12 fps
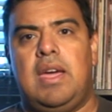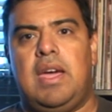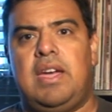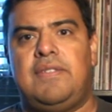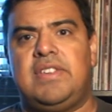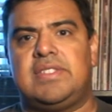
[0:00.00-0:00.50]

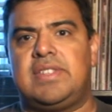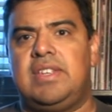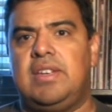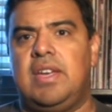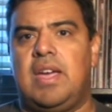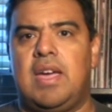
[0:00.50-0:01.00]
Hey
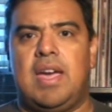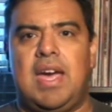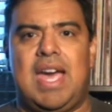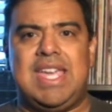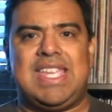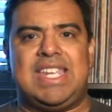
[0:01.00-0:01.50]
VC,
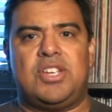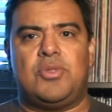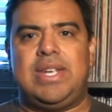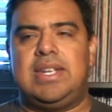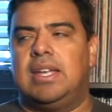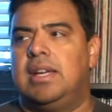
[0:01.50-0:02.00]
how you
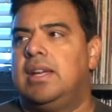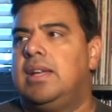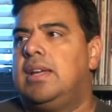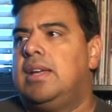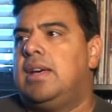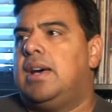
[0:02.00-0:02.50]
doing?
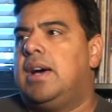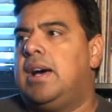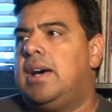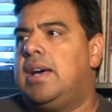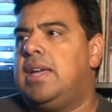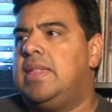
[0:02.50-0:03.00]

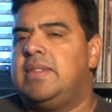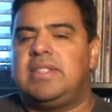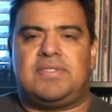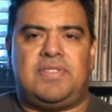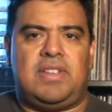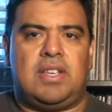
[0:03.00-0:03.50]
In
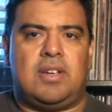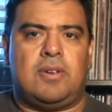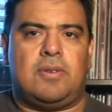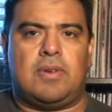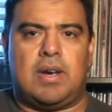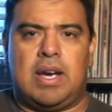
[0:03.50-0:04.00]
this
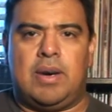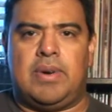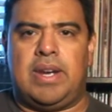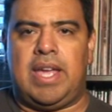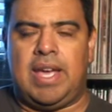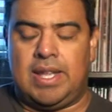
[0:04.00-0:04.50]
video, I
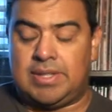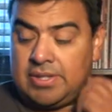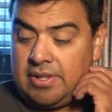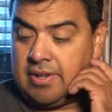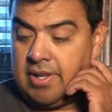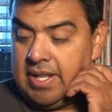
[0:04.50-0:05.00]
want to
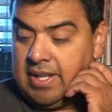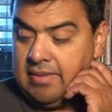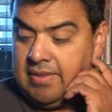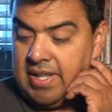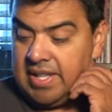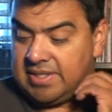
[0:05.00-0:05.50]

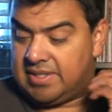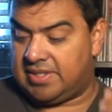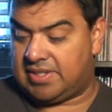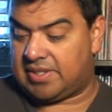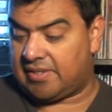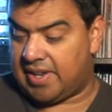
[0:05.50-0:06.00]
answer
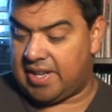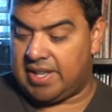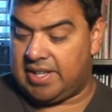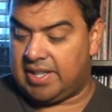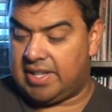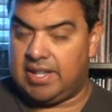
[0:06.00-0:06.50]
Dustin's
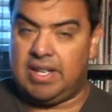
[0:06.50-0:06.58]
thread.